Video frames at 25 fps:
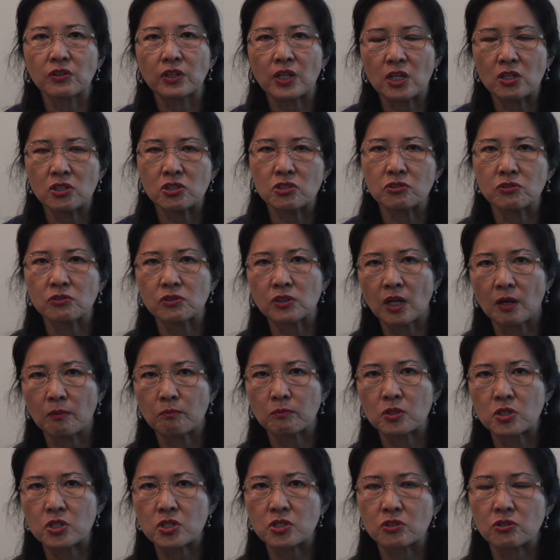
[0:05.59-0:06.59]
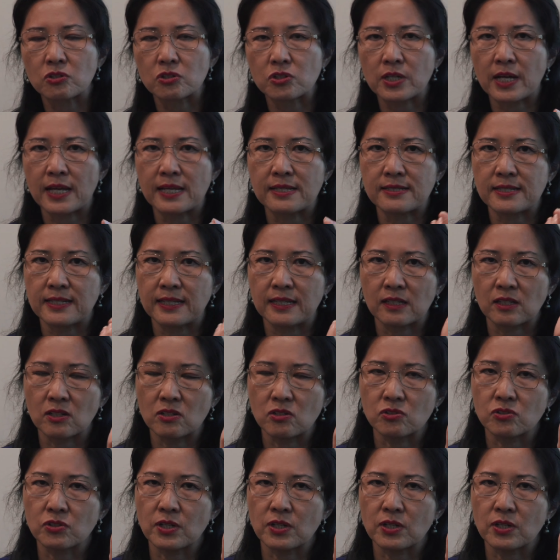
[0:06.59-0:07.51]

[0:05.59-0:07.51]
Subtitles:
into commercial transaction.